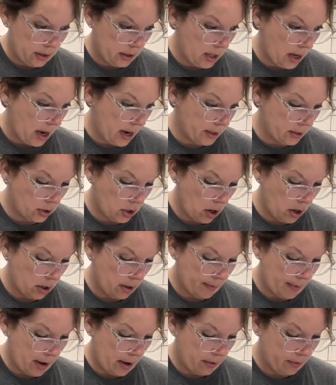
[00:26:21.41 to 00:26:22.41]
I talk
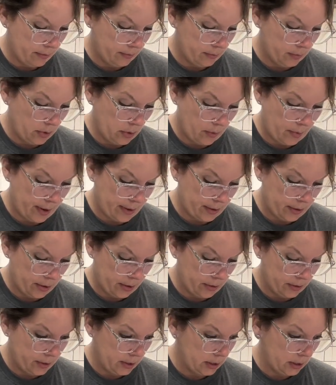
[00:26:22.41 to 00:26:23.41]
about the
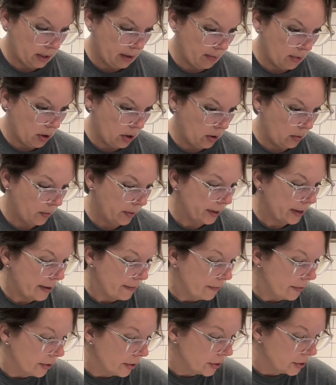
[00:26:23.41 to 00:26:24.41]
weather, the summer,
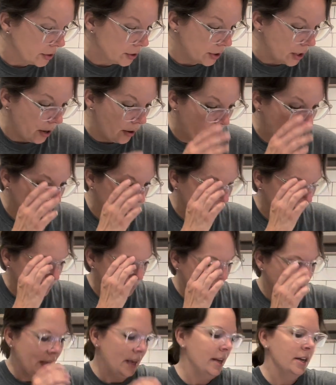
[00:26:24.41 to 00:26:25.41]
whatever. So
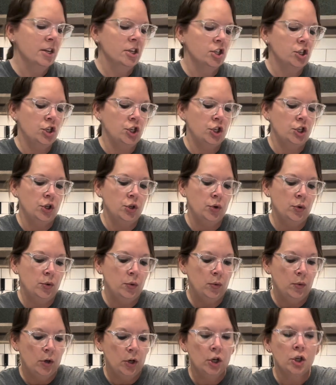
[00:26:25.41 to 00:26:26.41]
it is
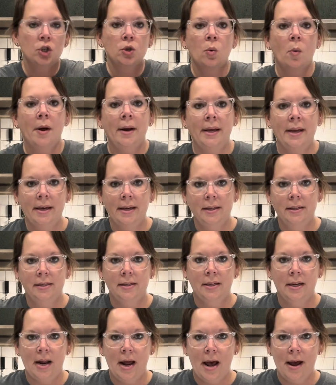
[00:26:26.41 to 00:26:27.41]
June 20th
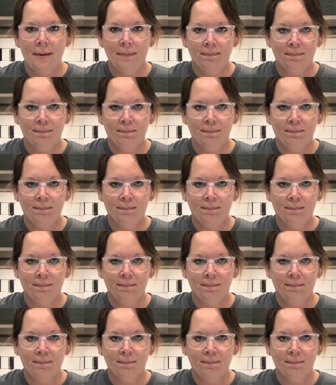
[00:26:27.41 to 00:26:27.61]
today.